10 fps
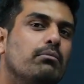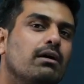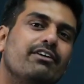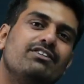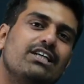If
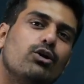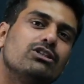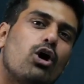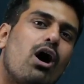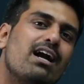0 is the
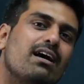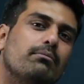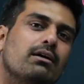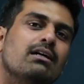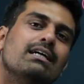odd number,
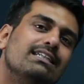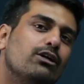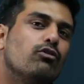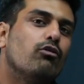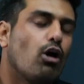0
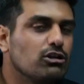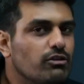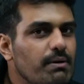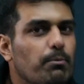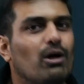would also be
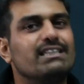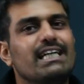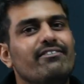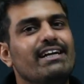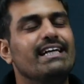positive
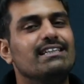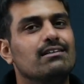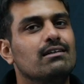integer.